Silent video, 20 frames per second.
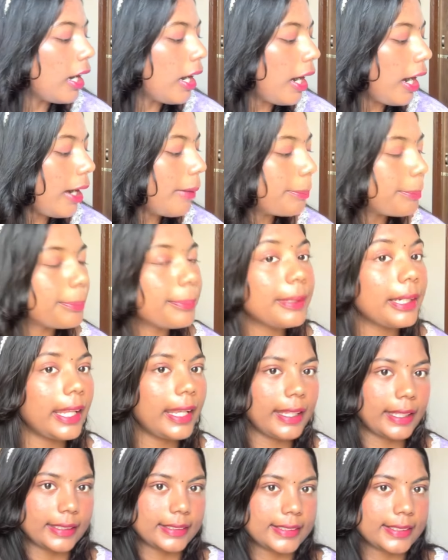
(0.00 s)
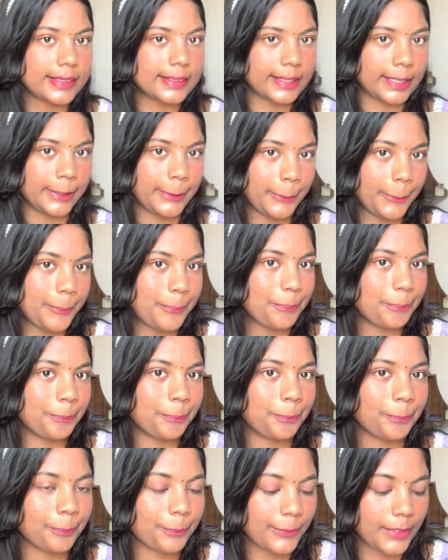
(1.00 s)
up next
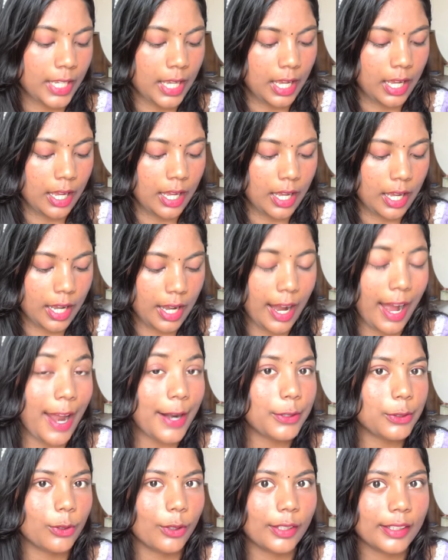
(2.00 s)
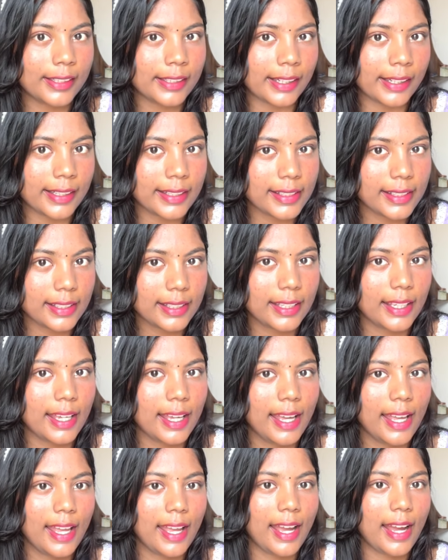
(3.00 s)
are you all ready
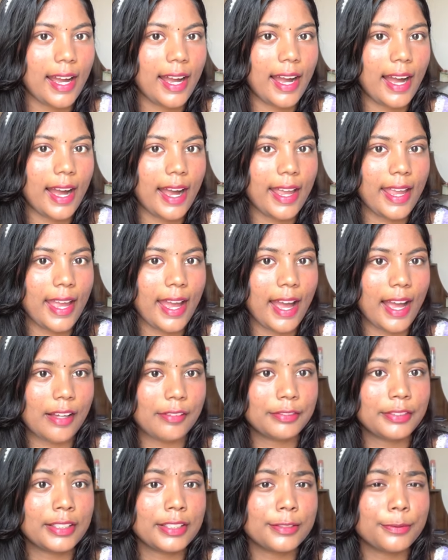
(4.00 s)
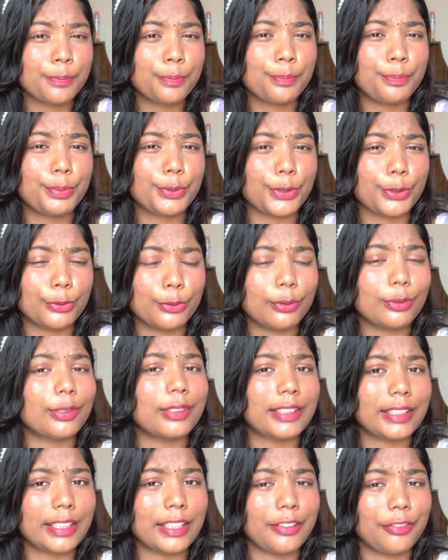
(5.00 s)
i have this
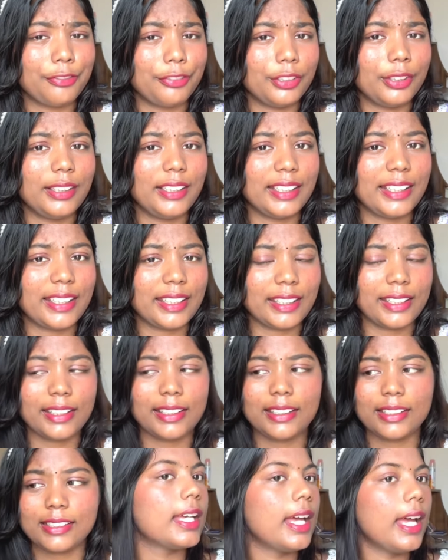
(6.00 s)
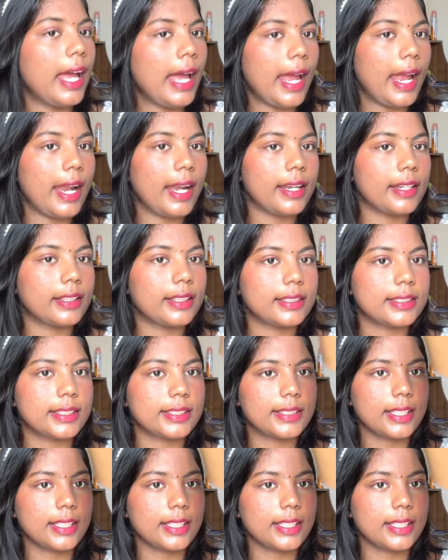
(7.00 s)
beautiful heel and this is